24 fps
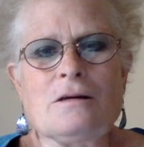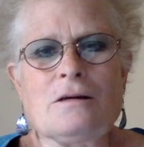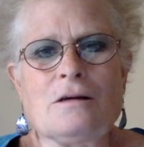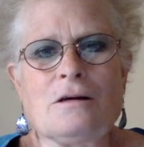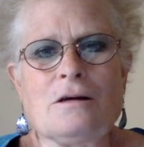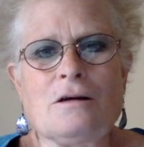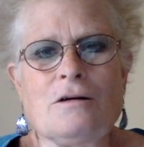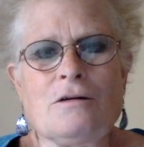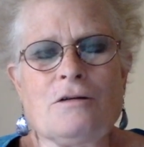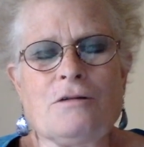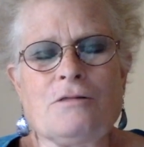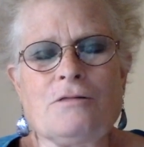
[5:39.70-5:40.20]

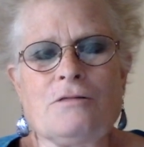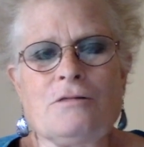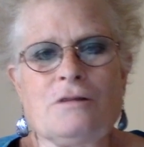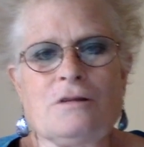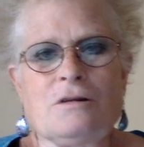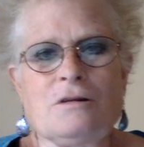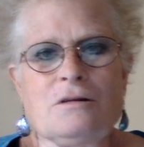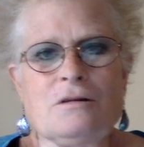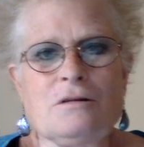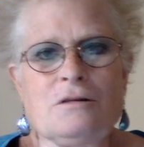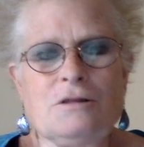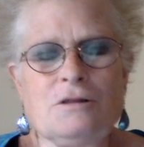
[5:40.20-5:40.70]
go through
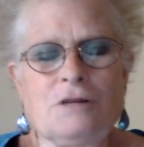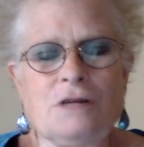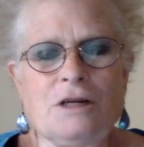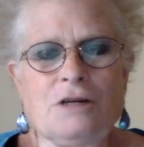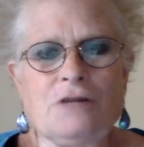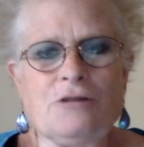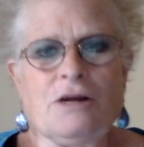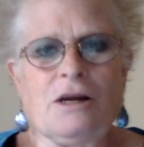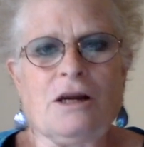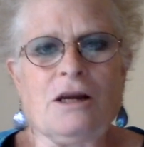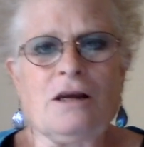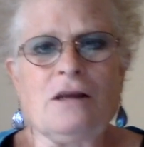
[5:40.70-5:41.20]
the 2-day
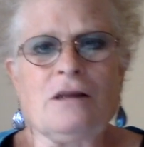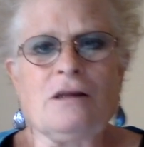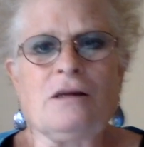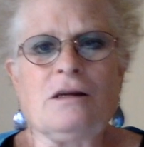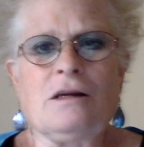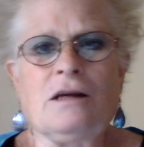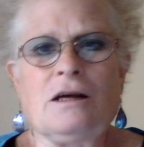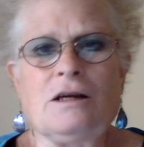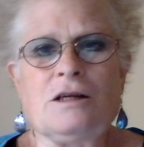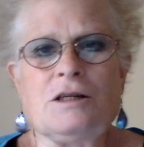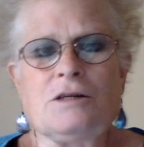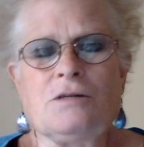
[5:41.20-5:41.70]
training, and
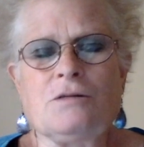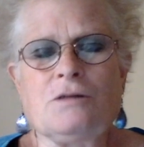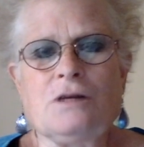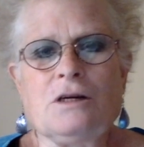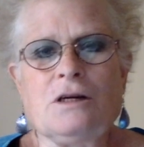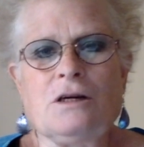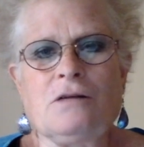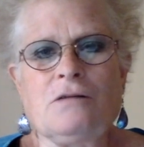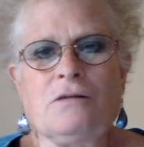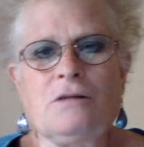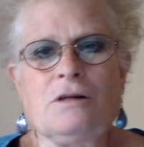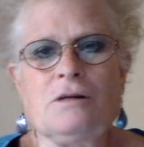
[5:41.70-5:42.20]
then as you're
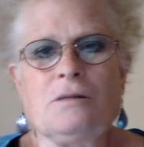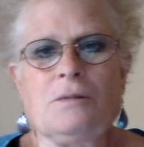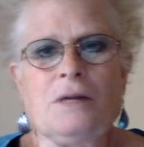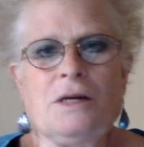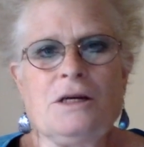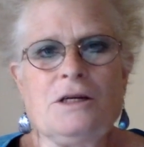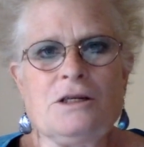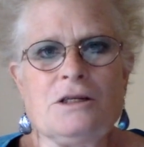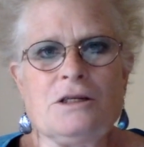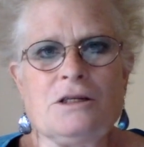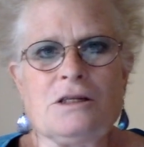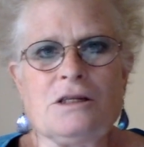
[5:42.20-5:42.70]
working with your
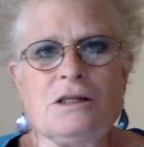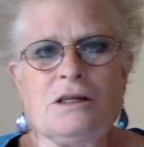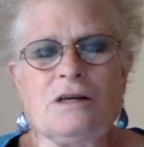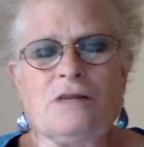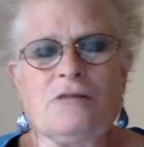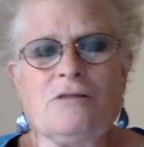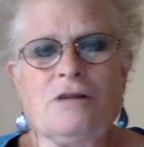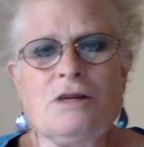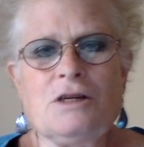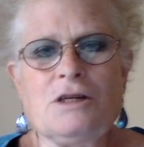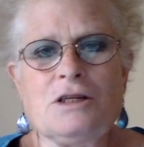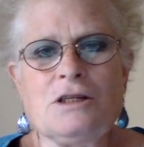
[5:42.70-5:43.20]
patients and you
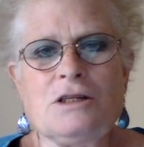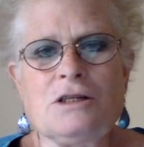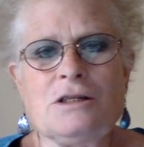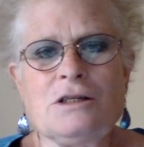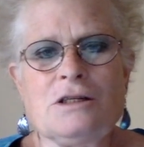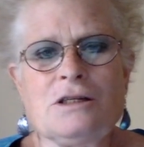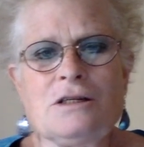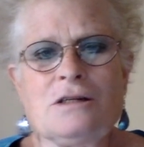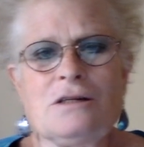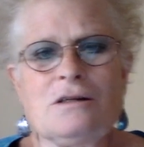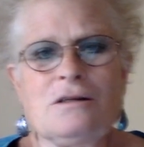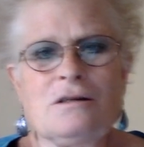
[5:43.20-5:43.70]
have
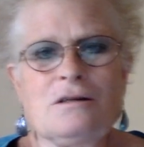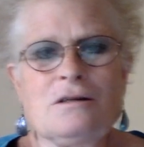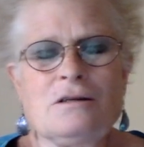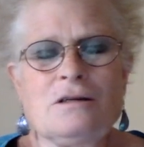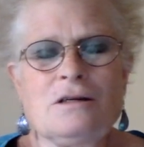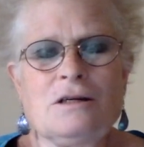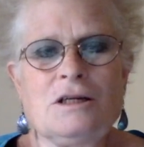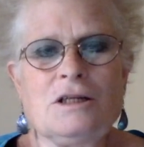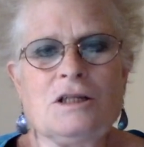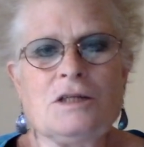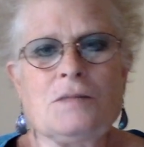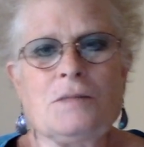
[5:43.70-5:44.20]
questions,
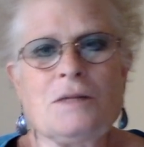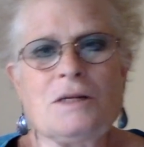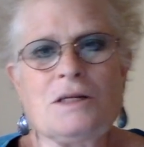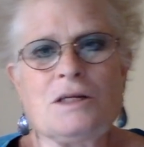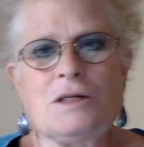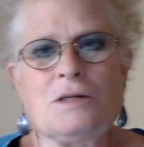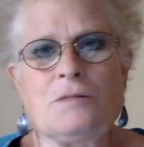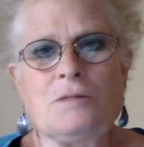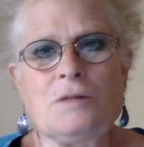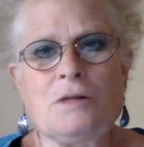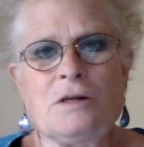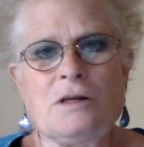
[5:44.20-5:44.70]
you just
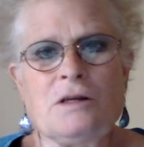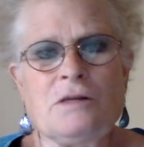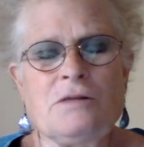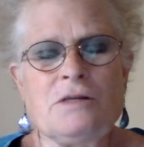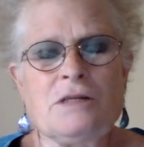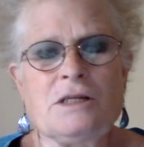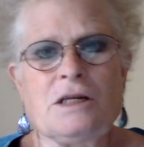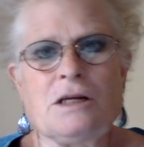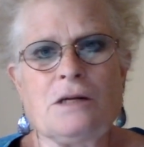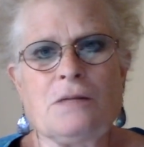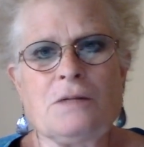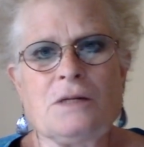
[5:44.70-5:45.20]
message me and then we
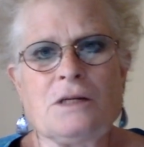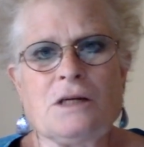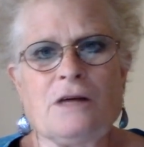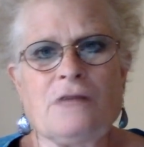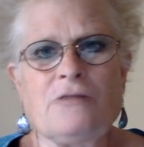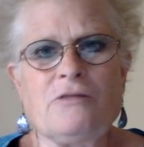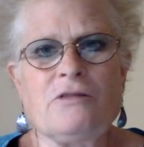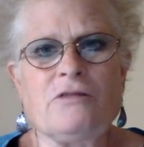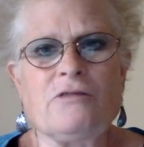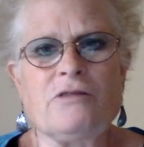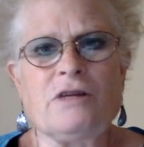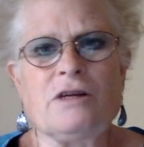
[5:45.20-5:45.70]
set up a time
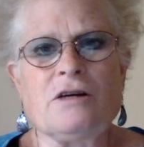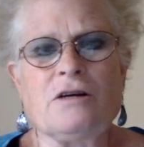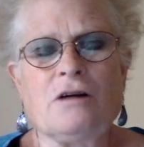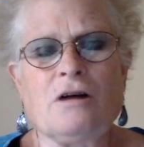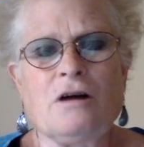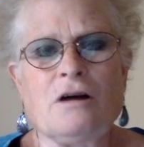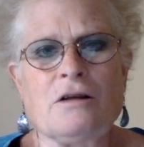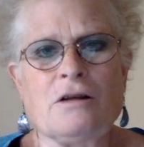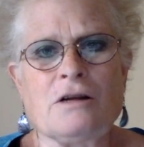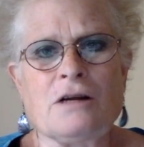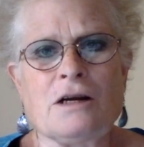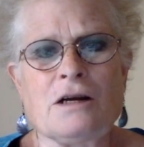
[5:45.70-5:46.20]
for a video
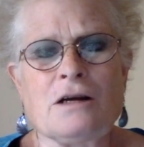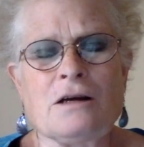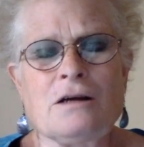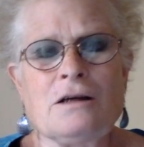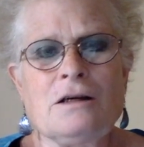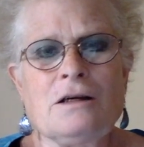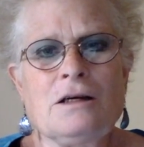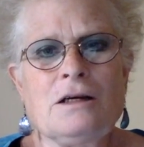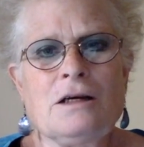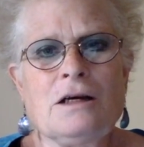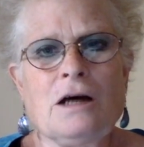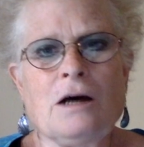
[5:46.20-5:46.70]
call and I
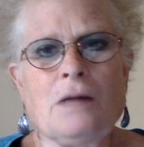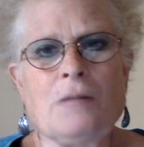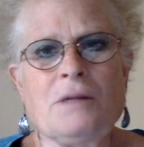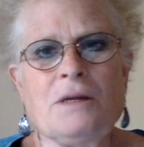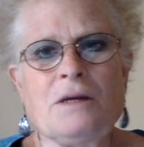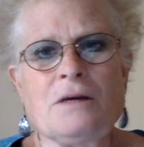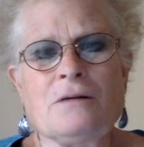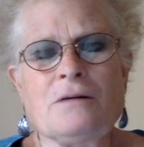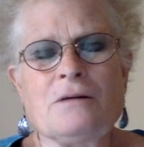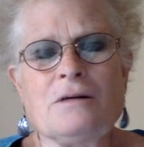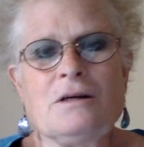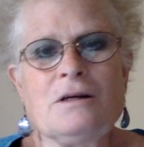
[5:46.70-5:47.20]
help
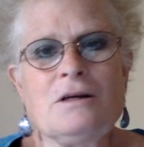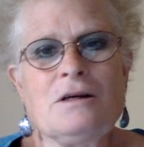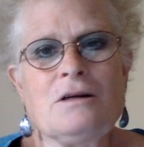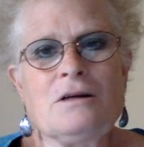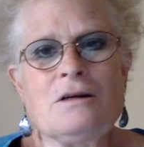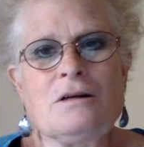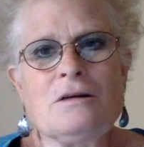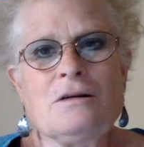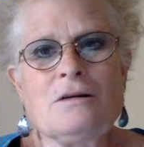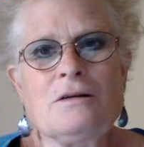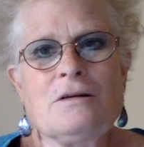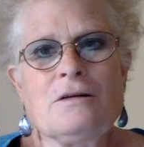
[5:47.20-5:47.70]
you
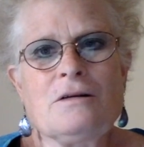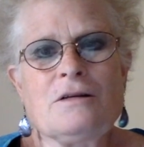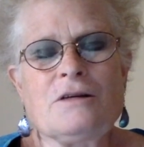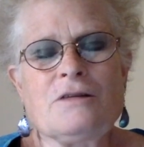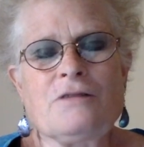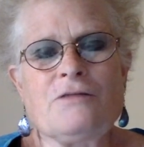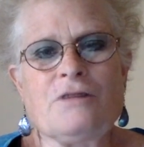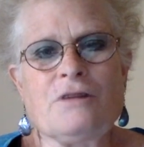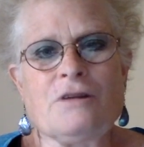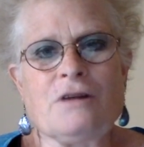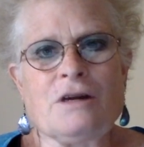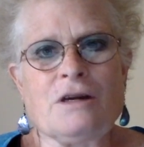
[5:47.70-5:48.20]
to
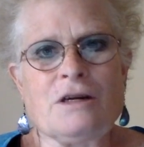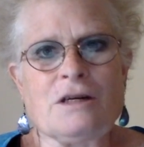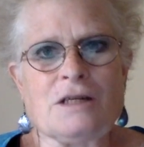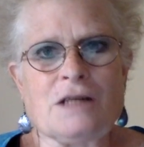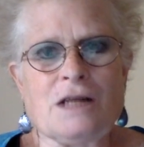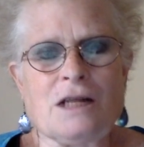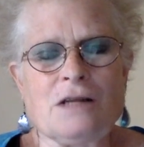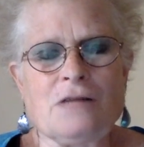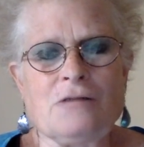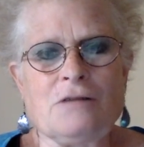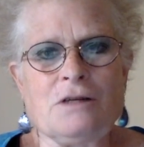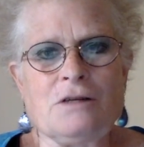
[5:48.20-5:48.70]
figure out
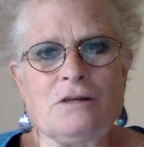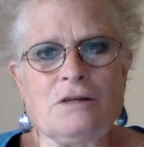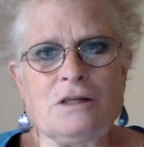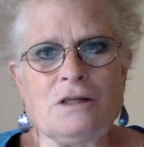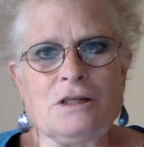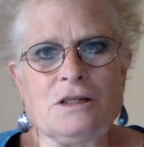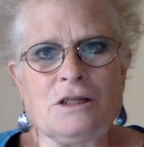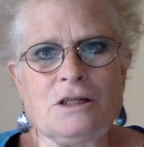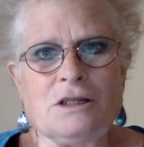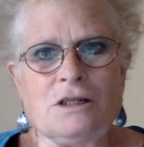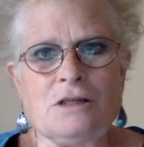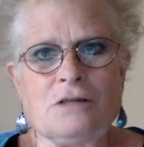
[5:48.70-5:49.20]
exactly what you
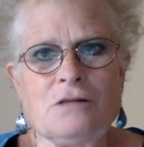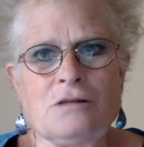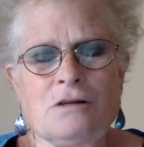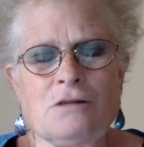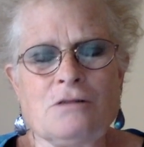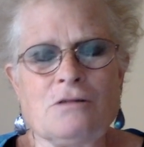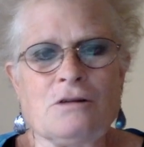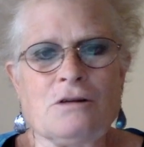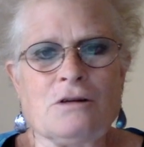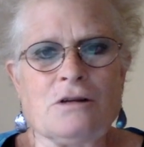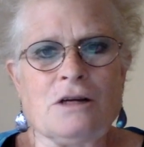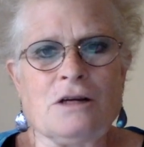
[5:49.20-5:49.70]
need to do in the
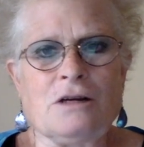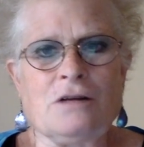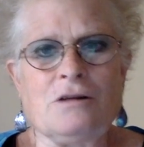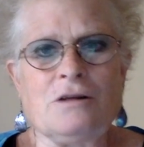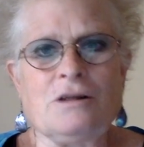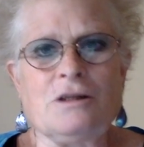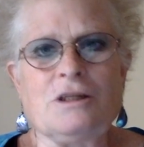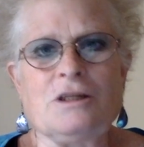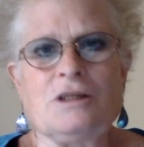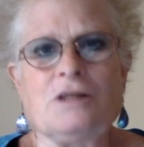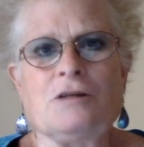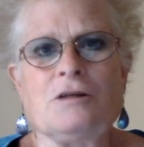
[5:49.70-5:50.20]
order that you
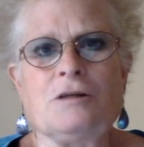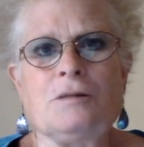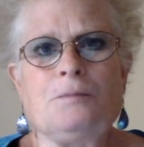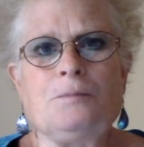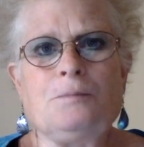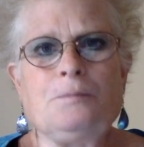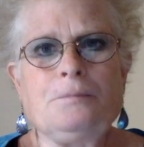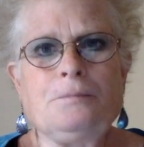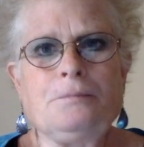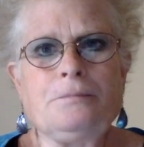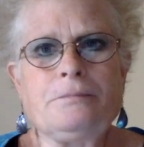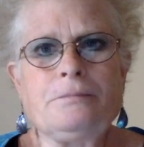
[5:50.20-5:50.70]
need to do it
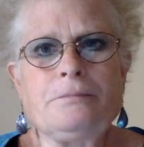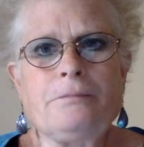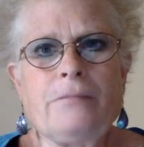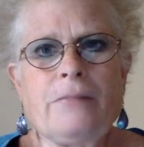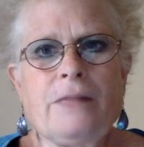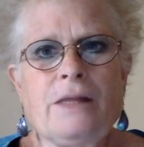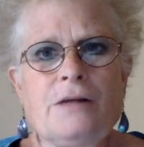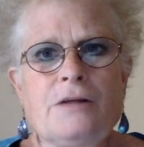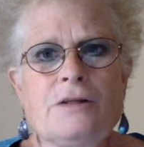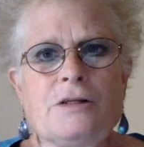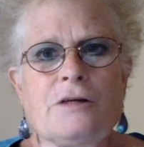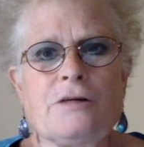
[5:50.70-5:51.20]

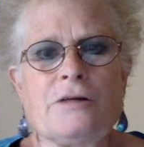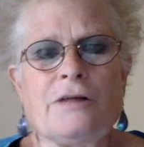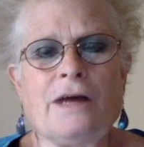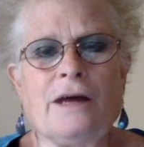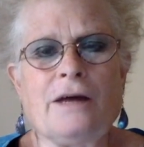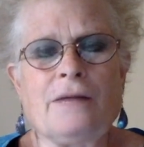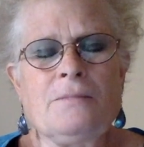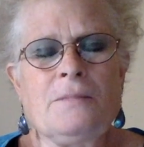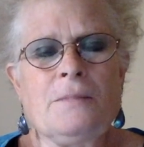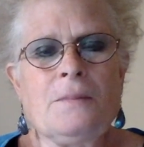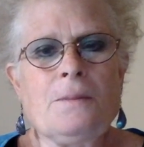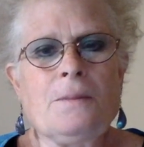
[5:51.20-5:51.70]
so
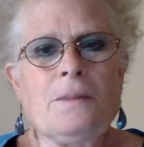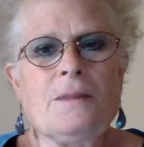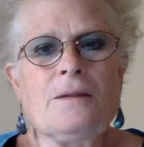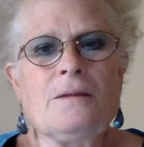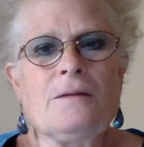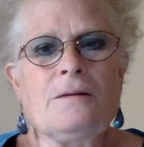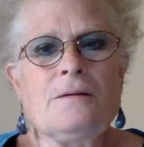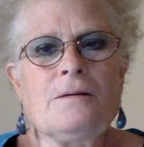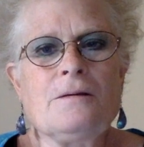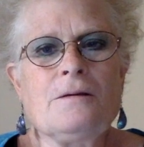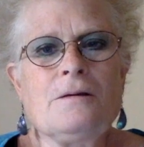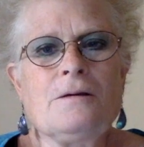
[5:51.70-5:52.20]
that
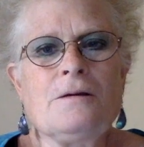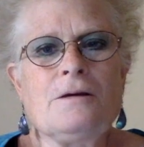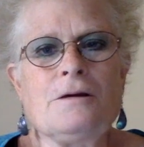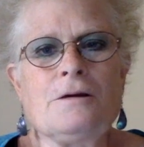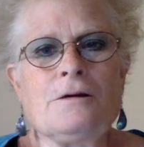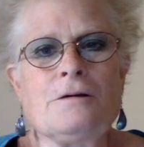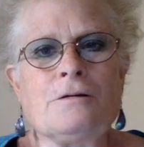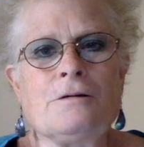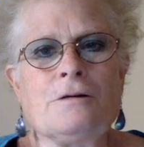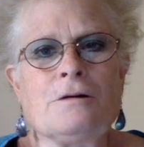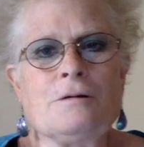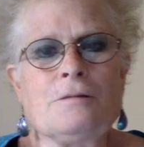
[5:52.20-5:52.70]

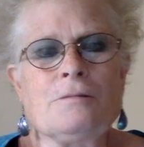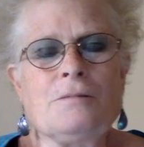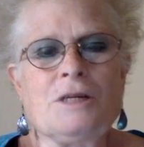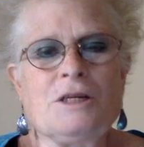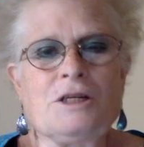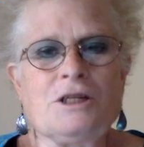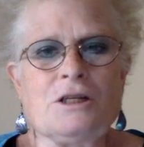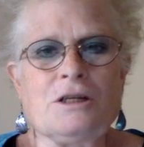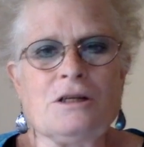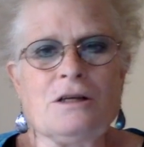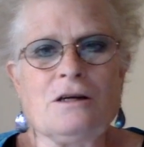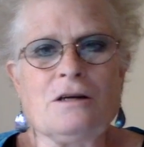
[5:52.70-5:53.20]
your
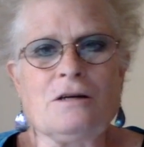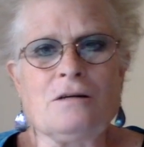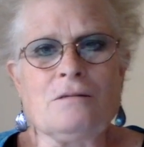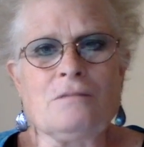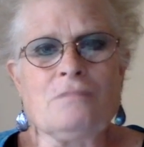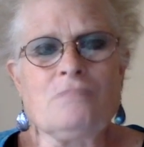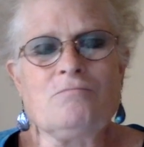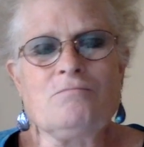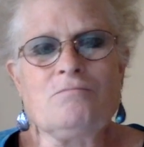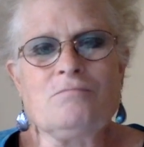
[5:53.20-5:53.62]
patient can